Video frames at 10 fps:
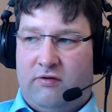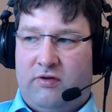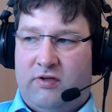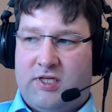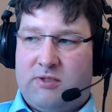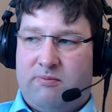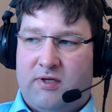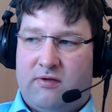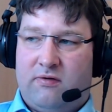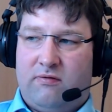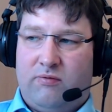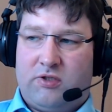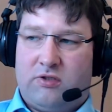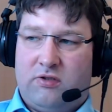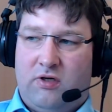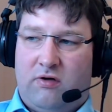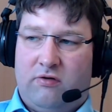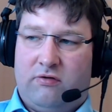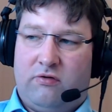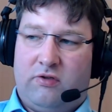different aspects, which are
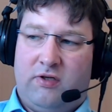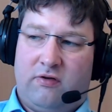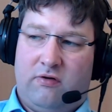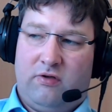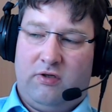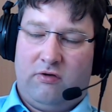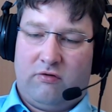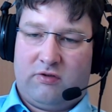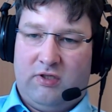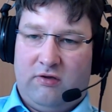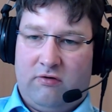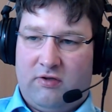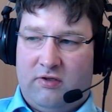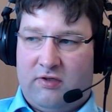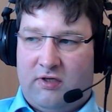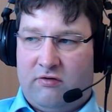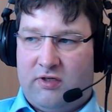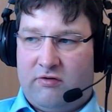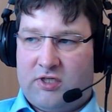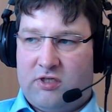also then going into the
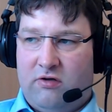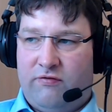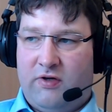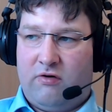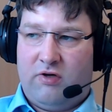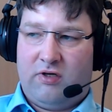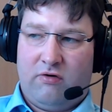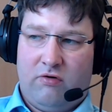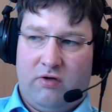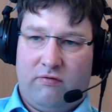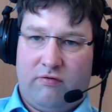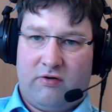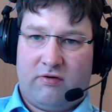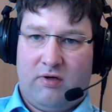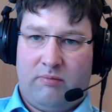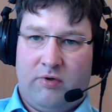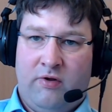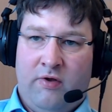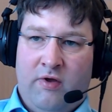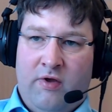direction of federated learning, for example.
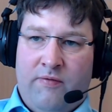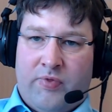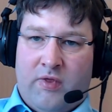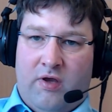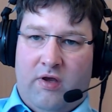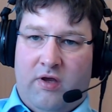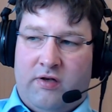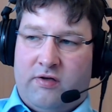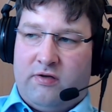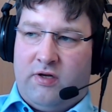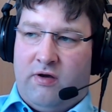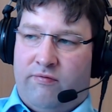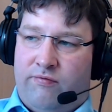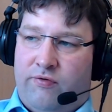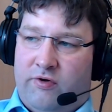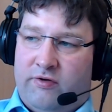And yeah,